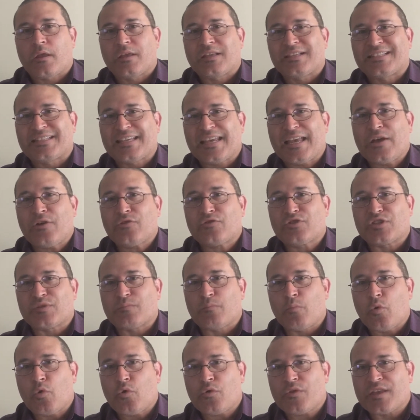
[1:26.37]
sales is
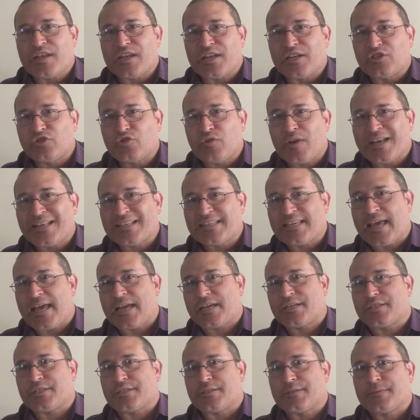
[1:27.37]
more than a
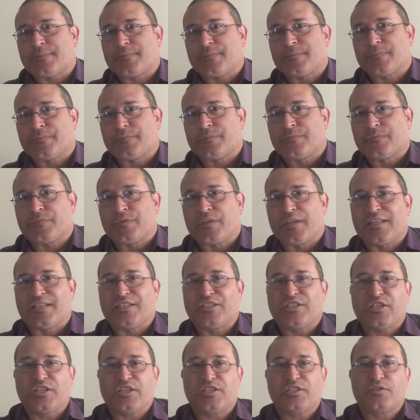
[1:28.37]
transaction
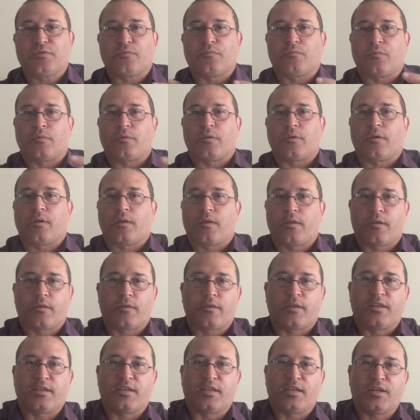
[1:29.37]
and just
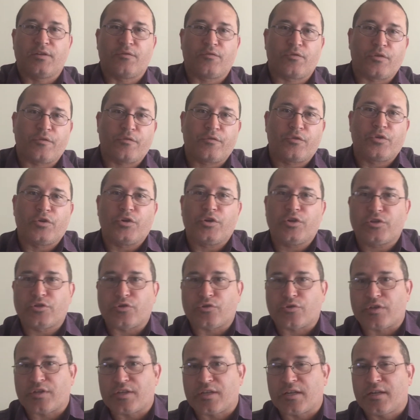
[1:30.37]
the deliverer of goods
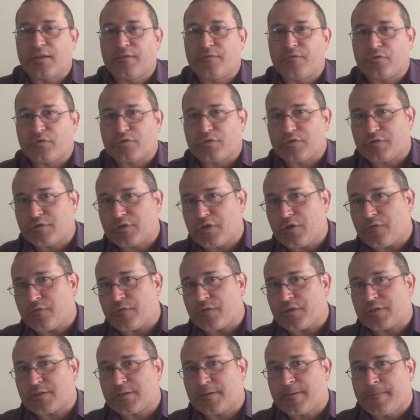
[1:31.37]
or the deliverer of
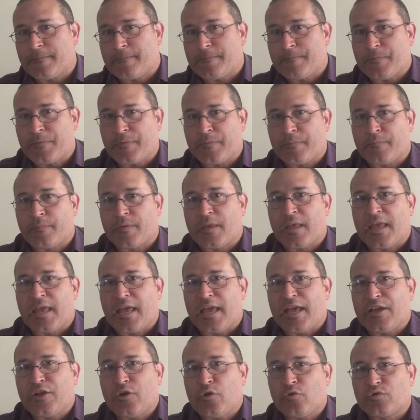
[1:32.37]
service.
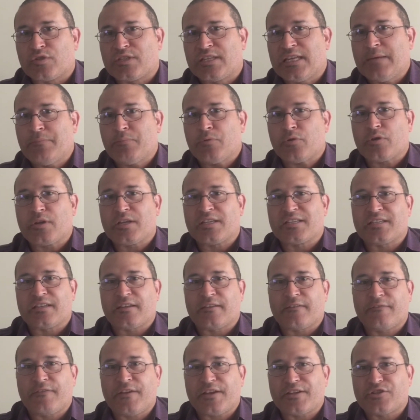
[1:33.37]
It goes deeper because
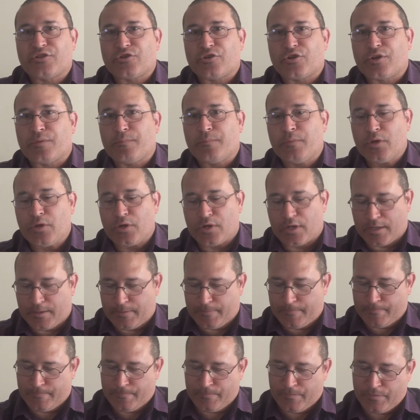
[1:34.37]
it affects your community.
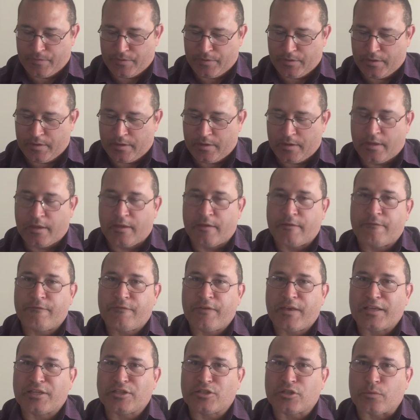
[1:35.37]
It
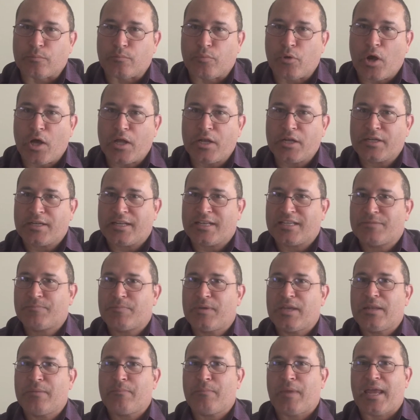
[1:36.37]
affects the product that's
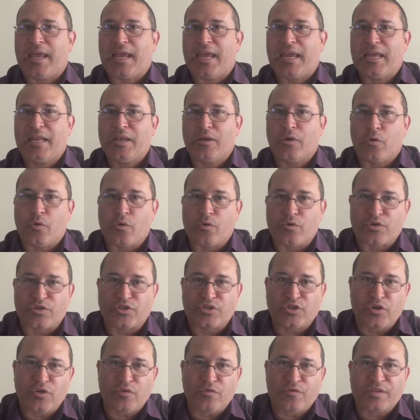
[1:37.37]
being made or the
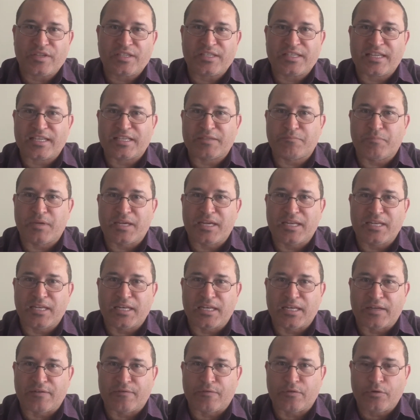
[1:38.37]
service that's being
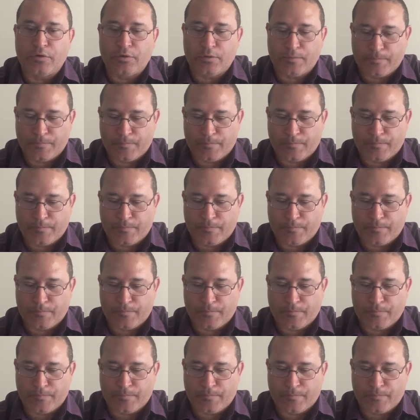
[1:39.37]
delivered.